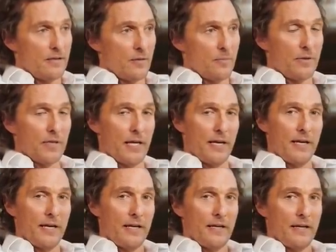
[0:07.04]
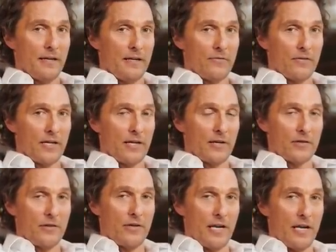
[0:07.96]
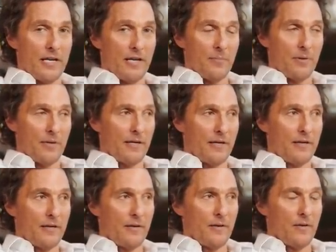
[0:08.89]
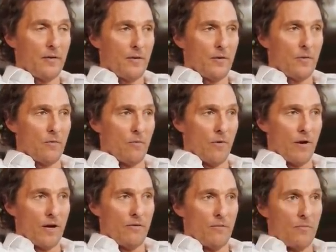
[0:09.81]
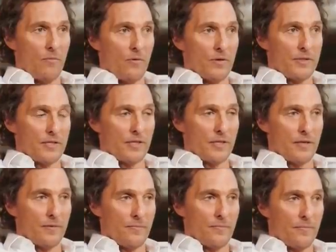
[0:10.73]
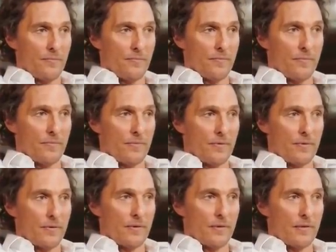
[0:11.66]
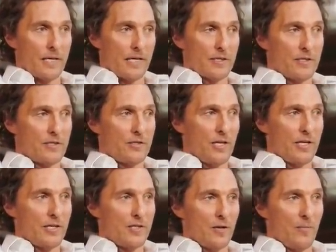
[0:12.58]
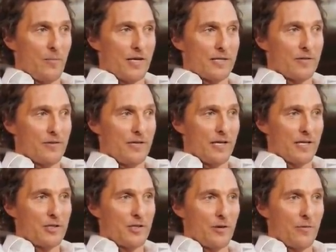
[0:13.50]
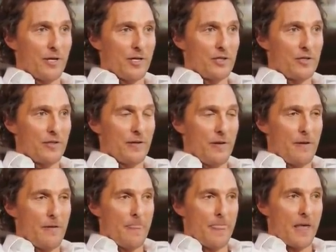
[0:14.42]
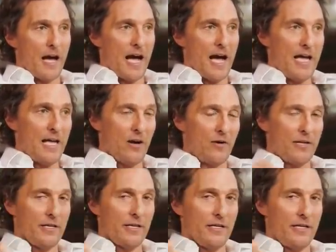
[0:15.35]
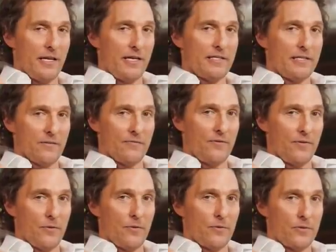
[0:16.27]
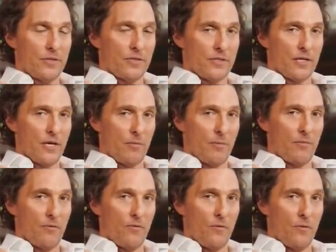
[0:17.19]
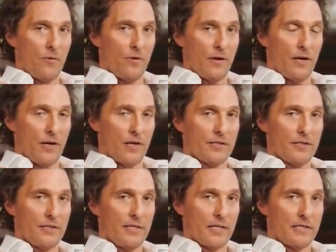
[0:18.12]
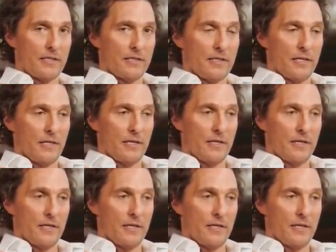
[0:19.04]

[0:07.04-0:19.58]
to play a different character than I ended up playing. One of them was Texas Chainsaw Massacre, The Next Generation. I had already done Days Confused the summer before in Austin, Texas.